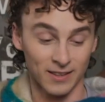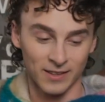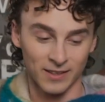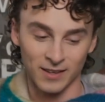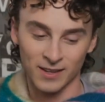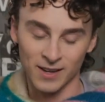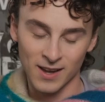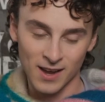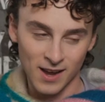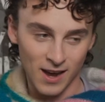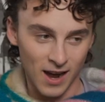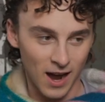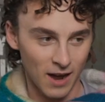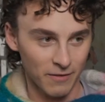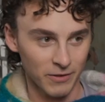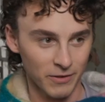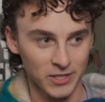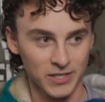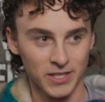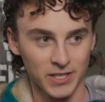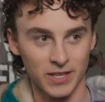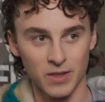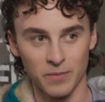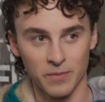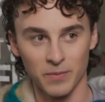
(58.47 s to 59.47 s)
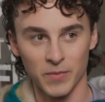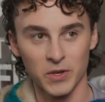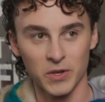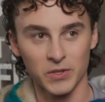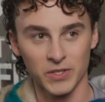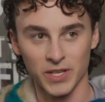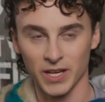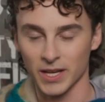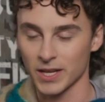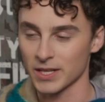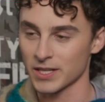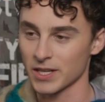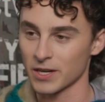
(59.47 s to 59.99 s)
And obviously the
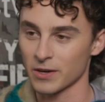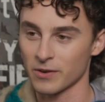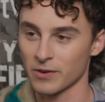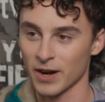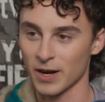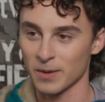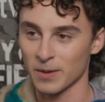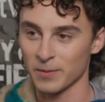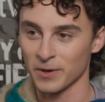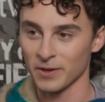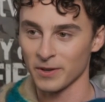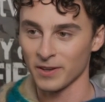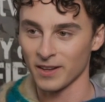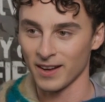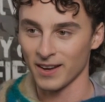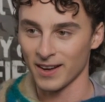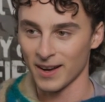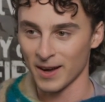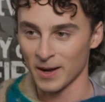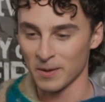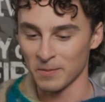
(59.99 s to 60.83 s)
music is incredible.